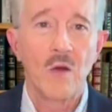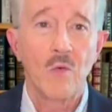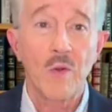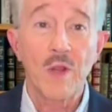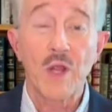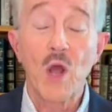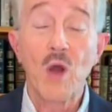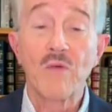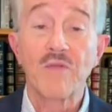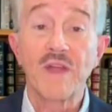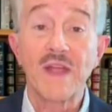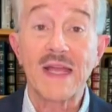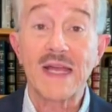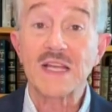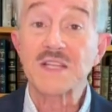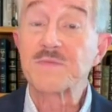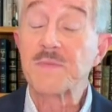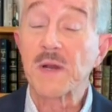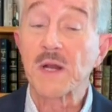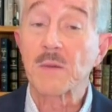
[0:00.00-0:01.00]
Wegovy
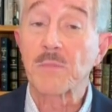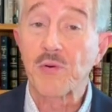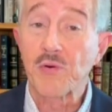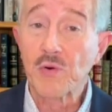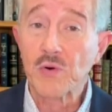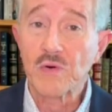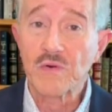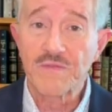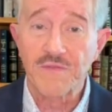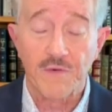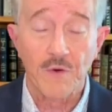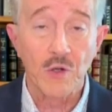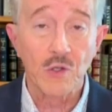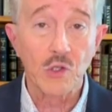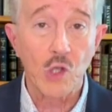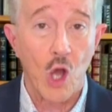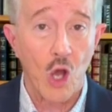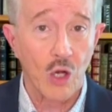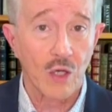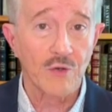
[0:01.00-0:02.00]
has been approved for
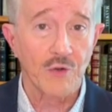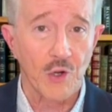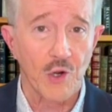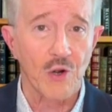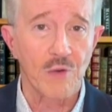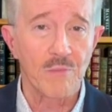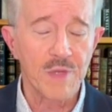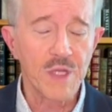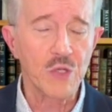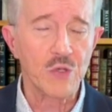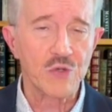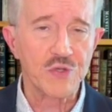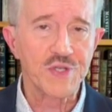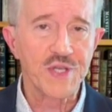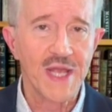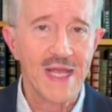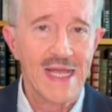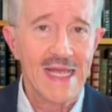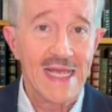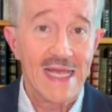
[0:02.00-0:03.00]
long-term
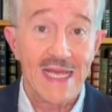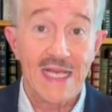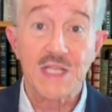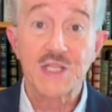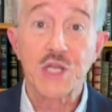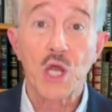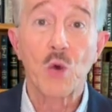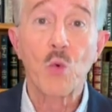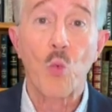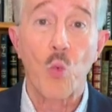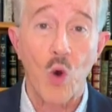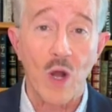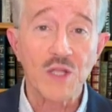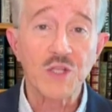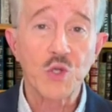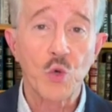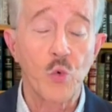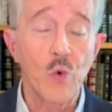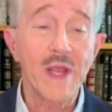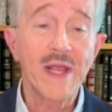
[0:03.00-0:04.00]
use. It's a
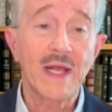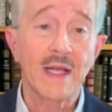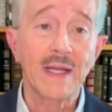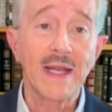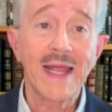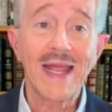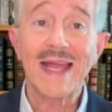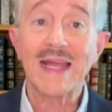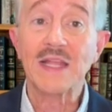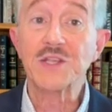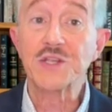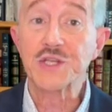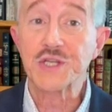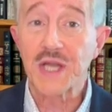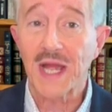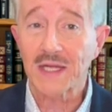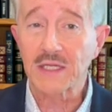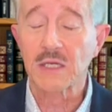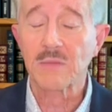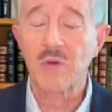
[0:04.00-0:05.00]
once-weekly
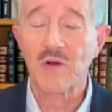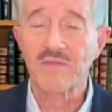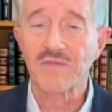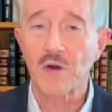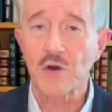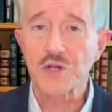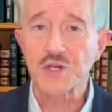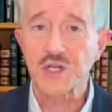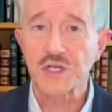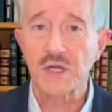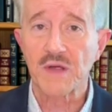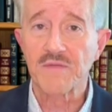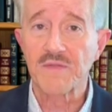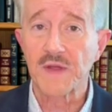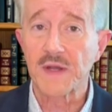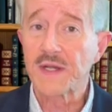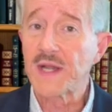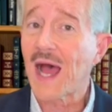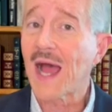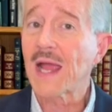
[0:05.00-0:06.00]
injectable version of
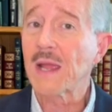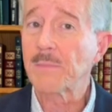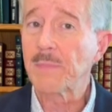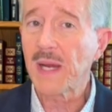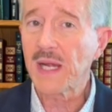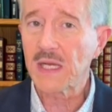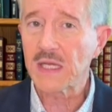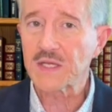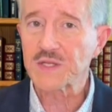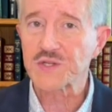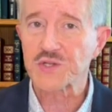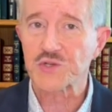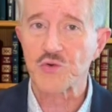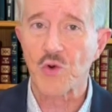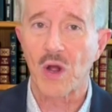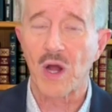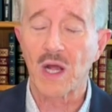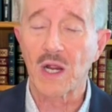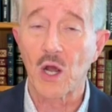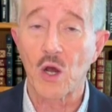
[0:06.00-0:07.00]
the diabetes
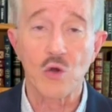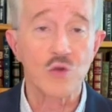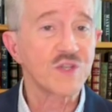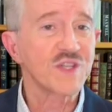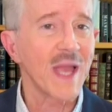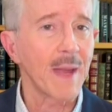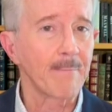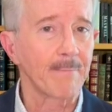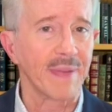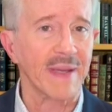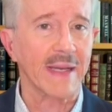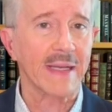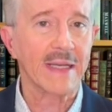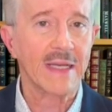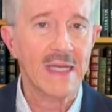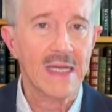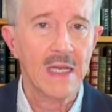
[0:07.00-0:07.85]
drug Ozempic.